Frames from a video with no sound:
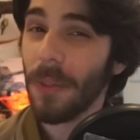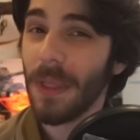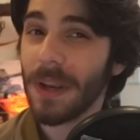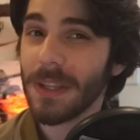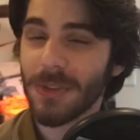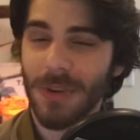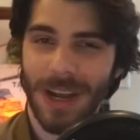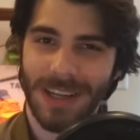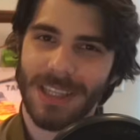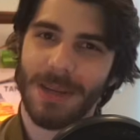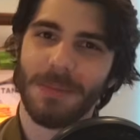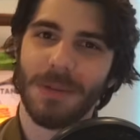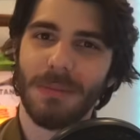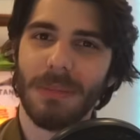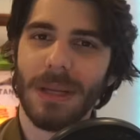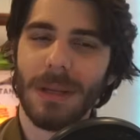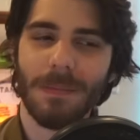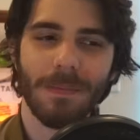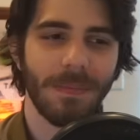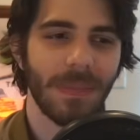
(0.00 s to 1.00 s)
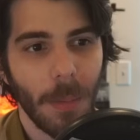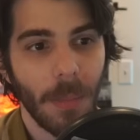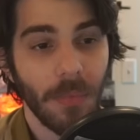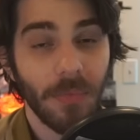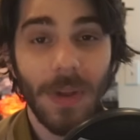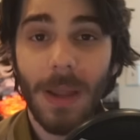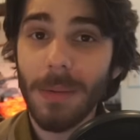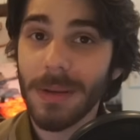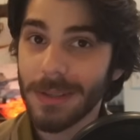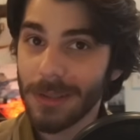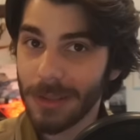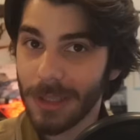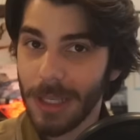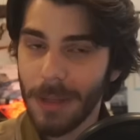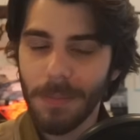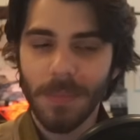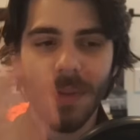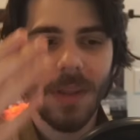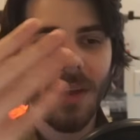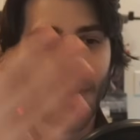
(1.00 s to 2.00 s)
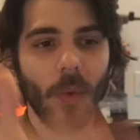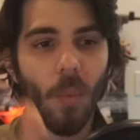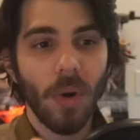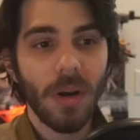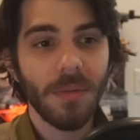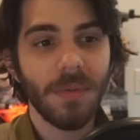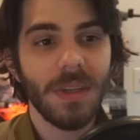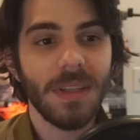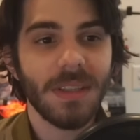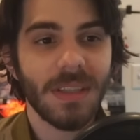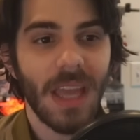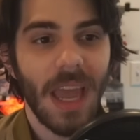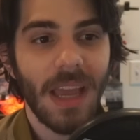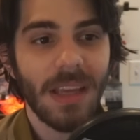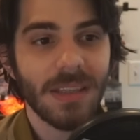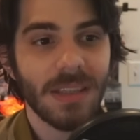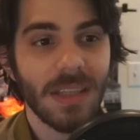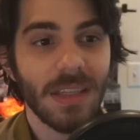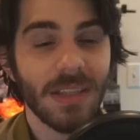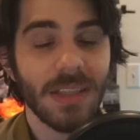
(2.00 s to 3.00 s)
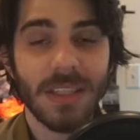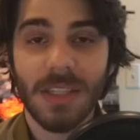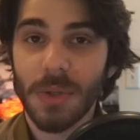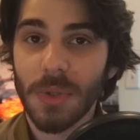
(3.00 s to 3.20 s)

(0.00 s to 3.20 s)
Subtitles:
it's cracked up to be. Famously, one of these tanks is still